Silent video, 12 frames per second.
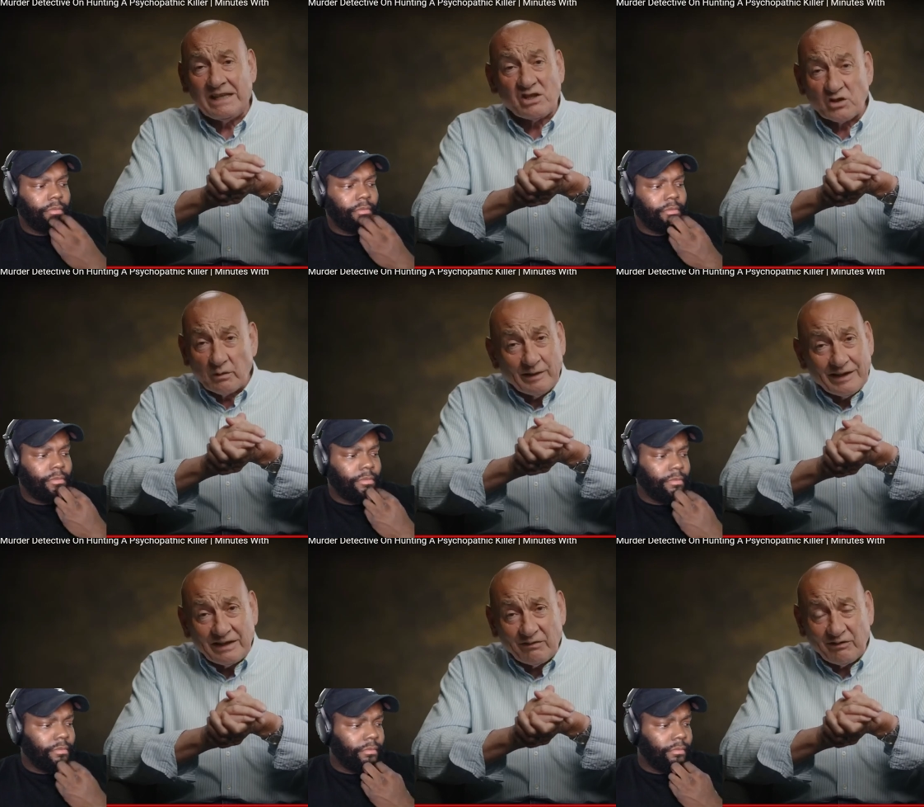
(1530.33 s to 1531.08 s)
Speaker 1: so
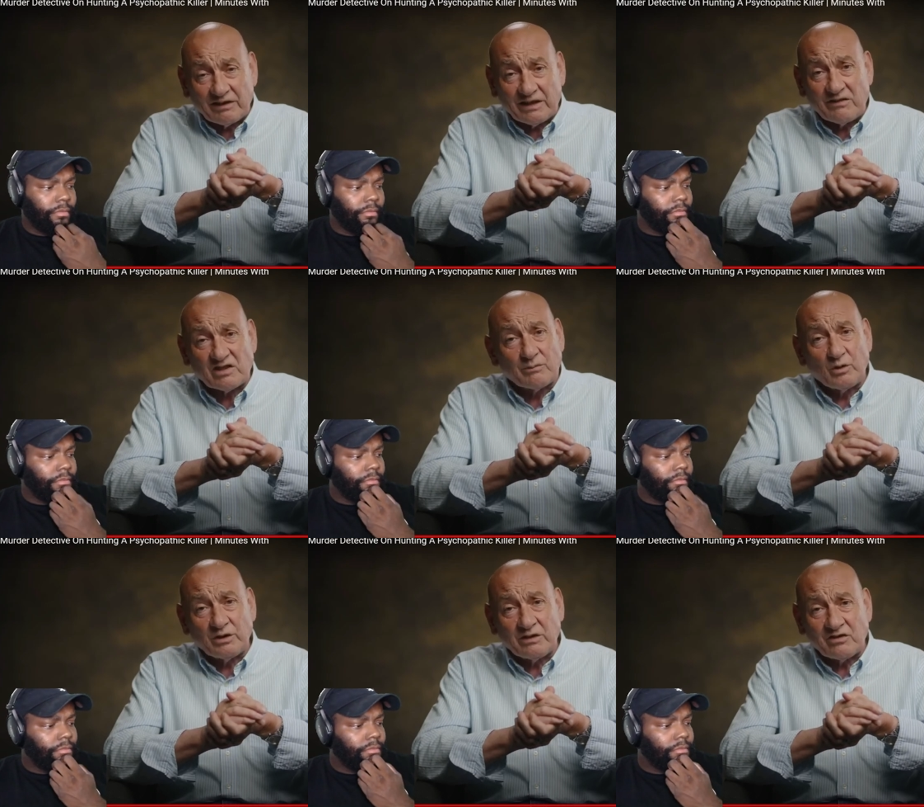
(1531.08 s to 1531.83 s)
many different types of
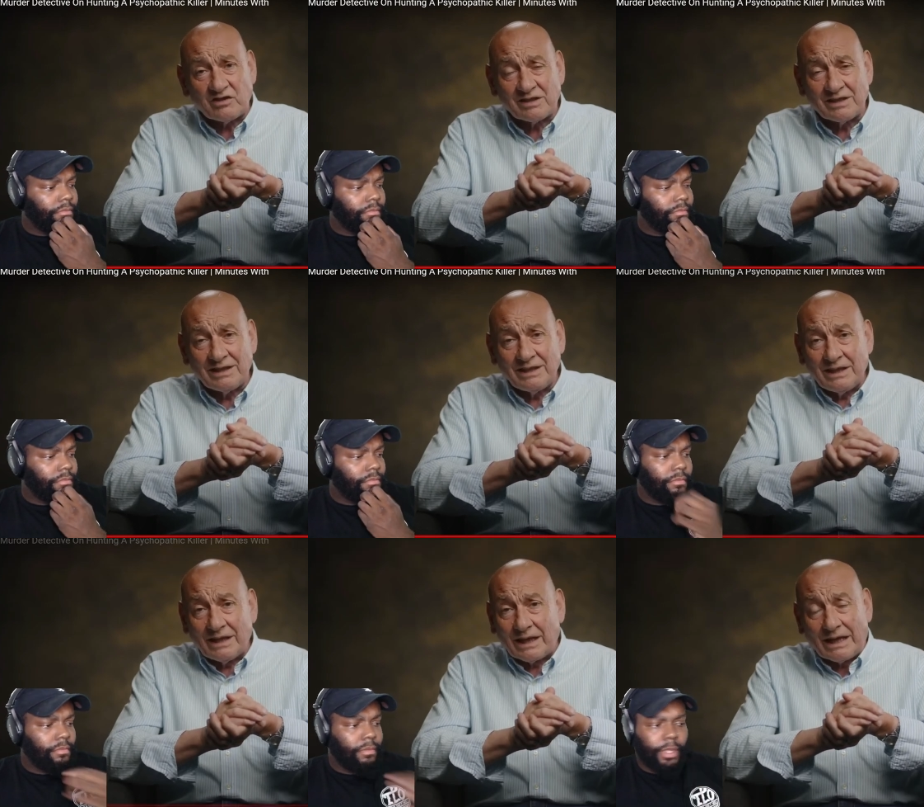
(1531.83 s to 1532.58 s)
motives.
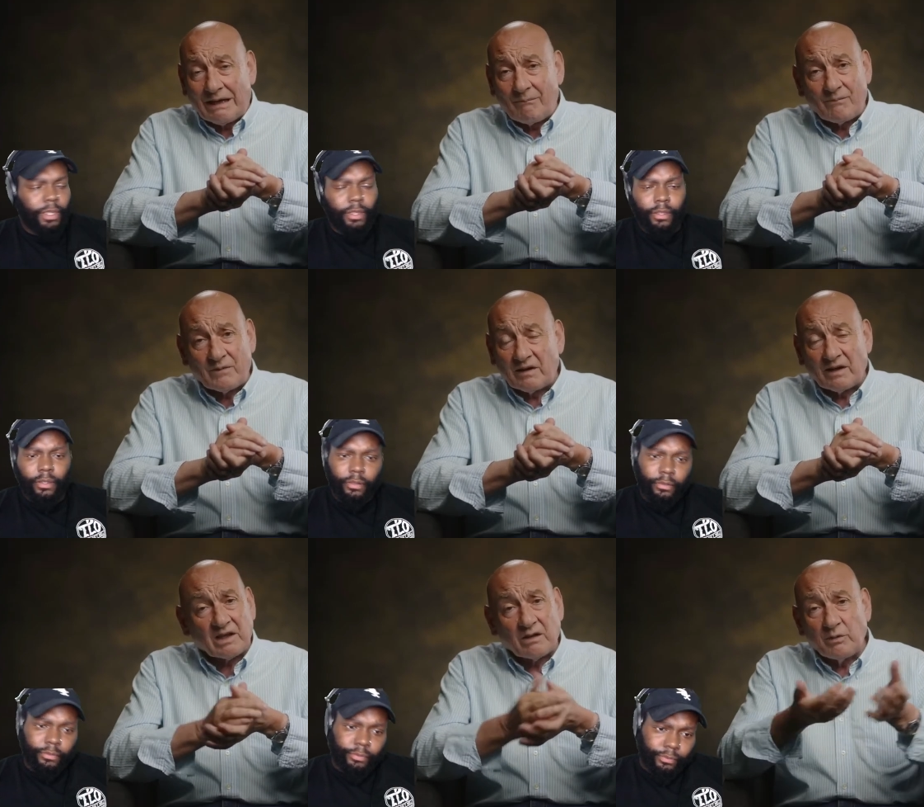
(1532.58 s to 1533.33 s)
Um,
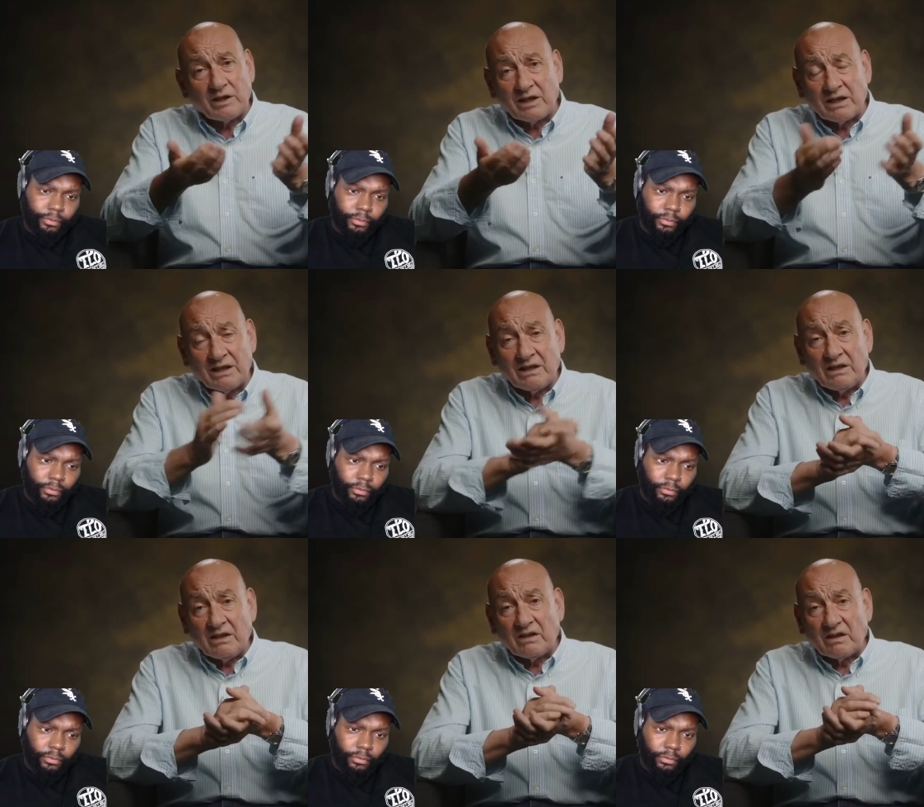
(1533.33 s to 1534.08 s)
there could be the,
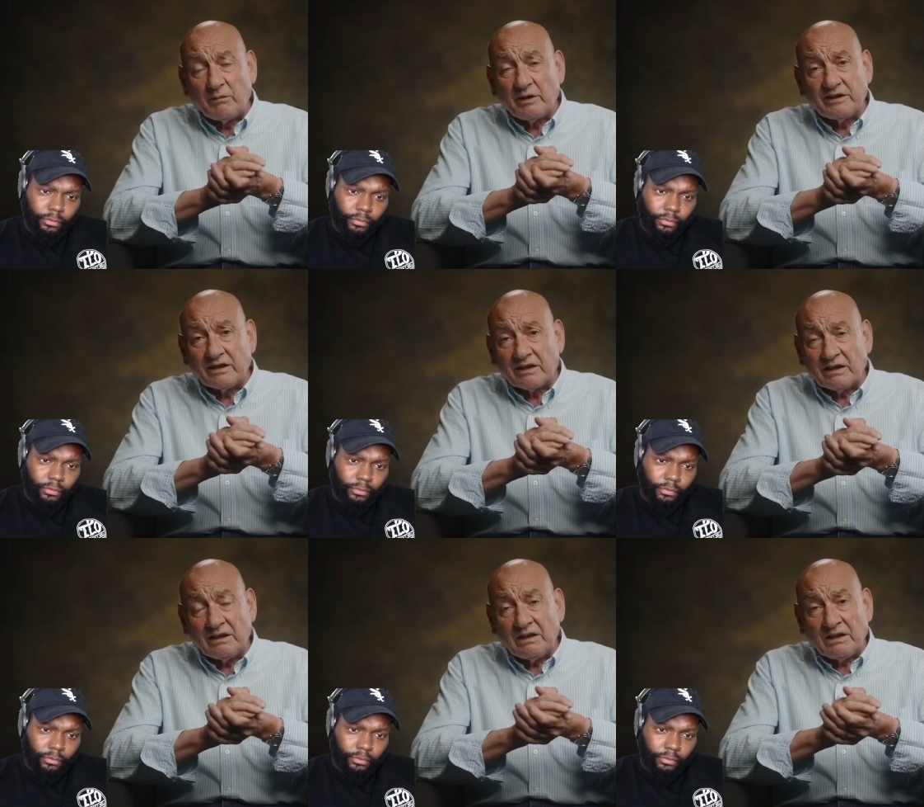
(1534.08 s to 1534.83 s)
the
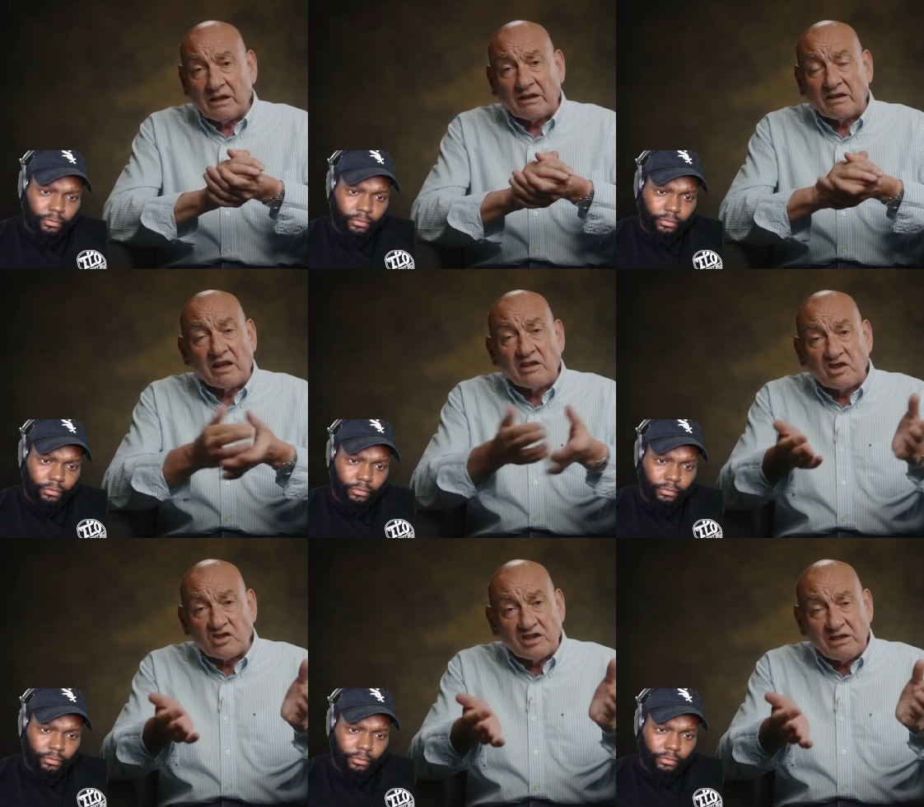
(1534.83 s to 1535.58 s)
murder in, in
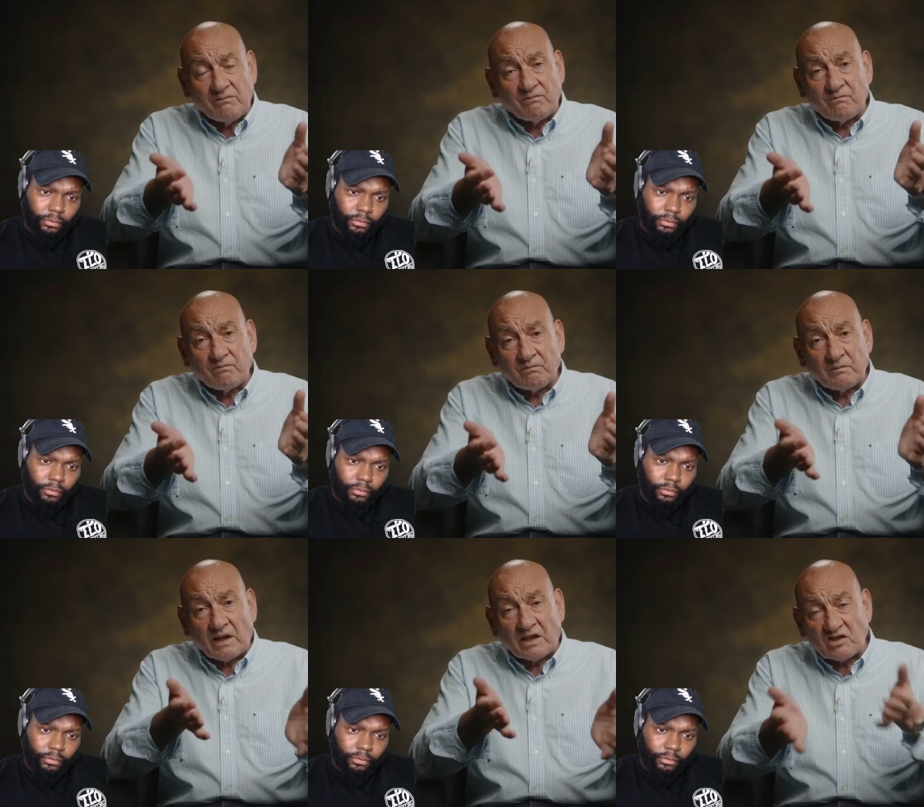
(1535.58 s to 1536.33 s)
the street,
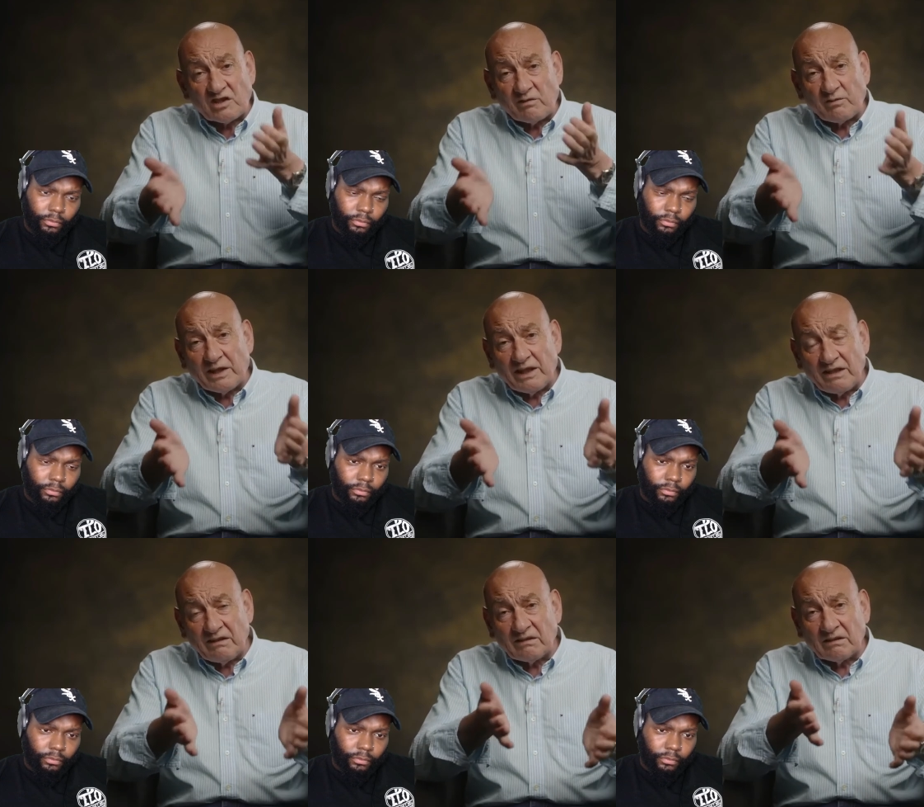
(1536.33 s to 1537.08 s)
a street
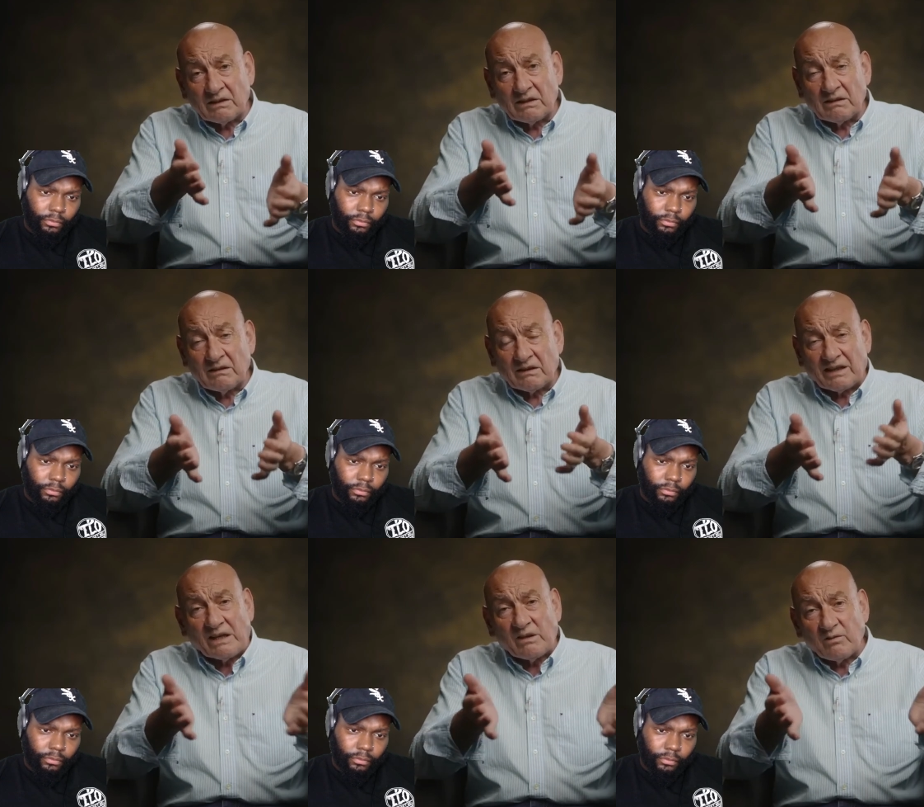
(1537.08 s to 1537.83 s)
fight,
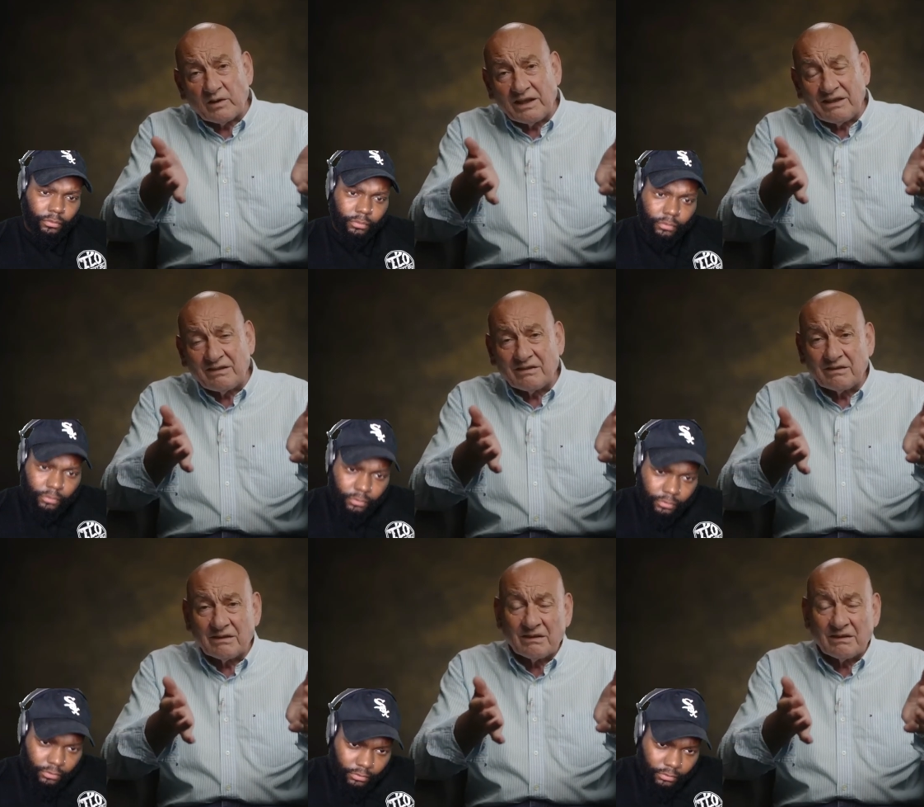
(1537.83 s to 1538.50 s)
gang fight,